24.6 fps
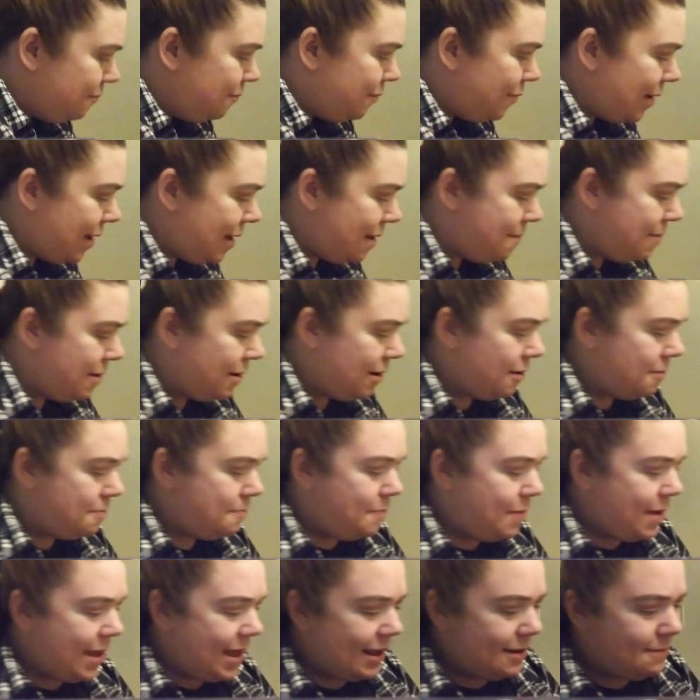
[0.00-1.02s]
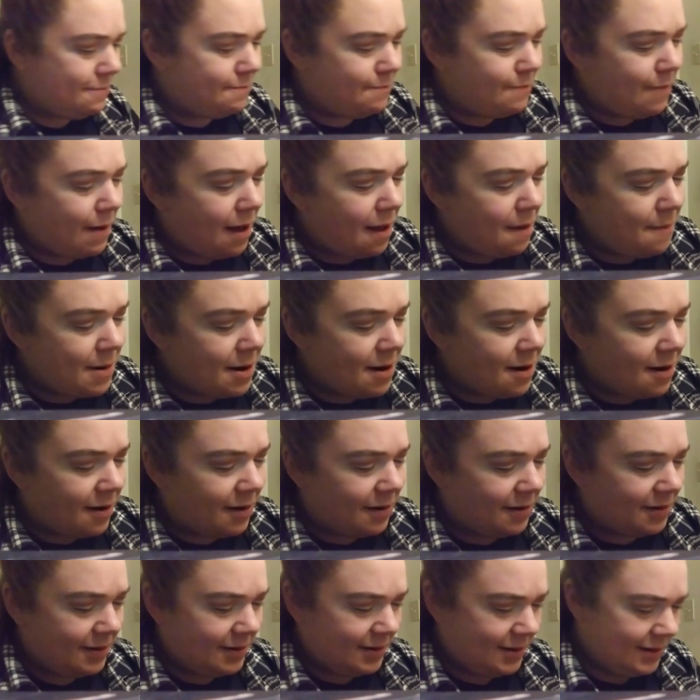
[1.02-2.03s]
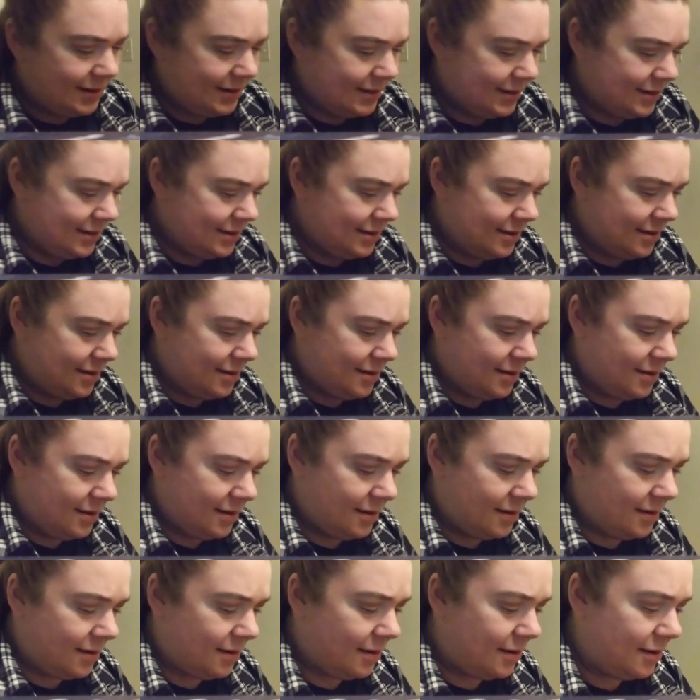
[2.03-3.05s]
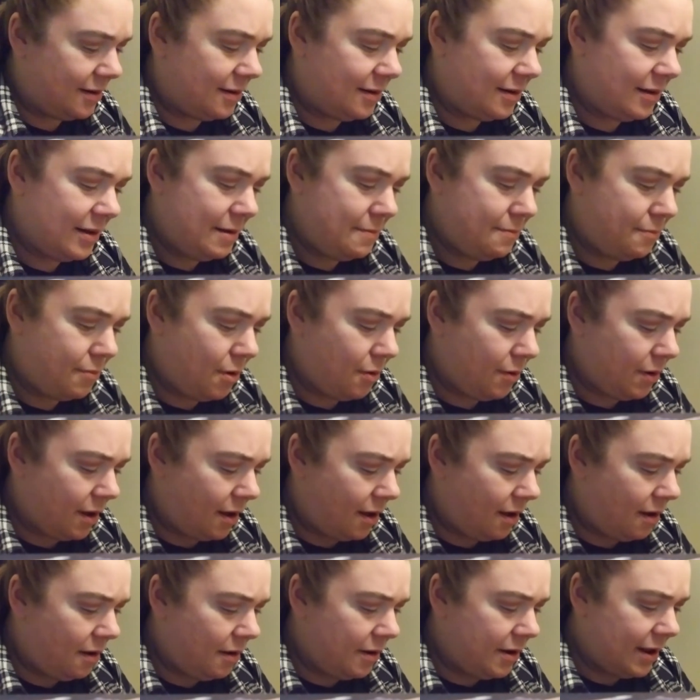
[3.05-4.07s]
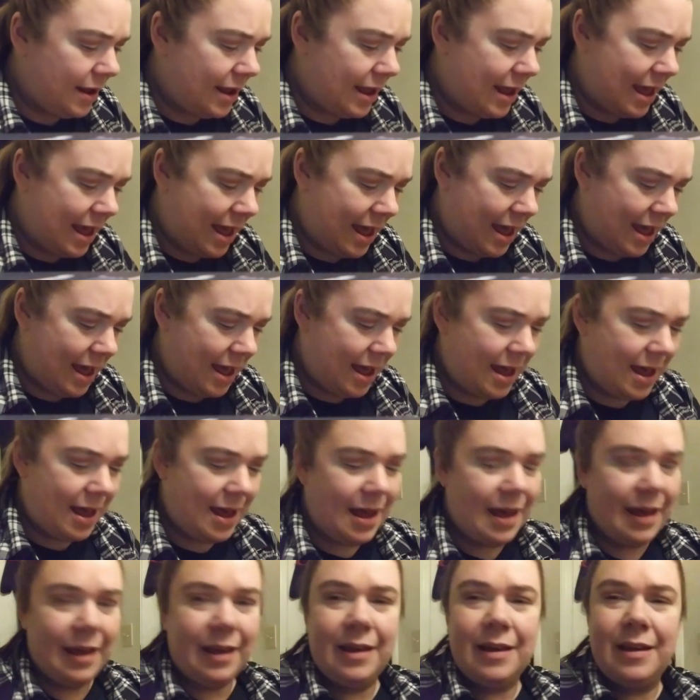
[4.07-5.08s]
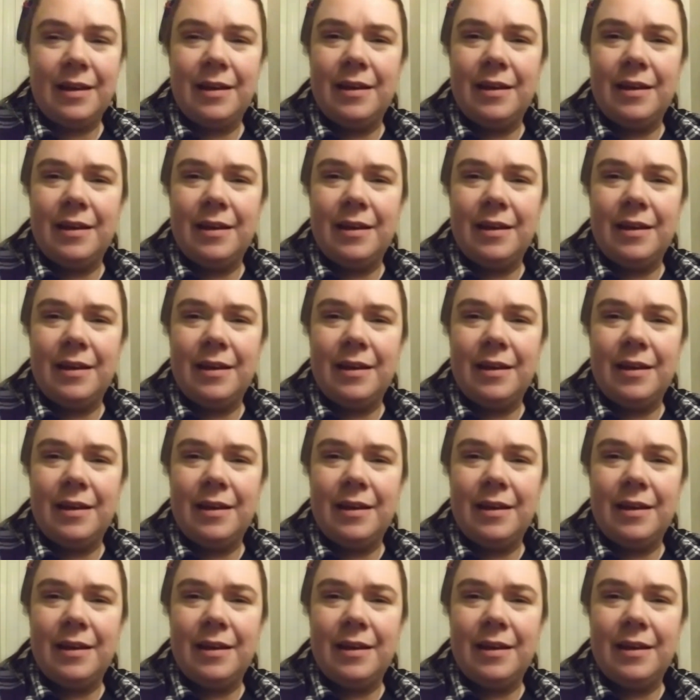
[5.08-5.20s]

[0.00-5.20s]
Bummer, big bummer. Oh, it broke all to heck.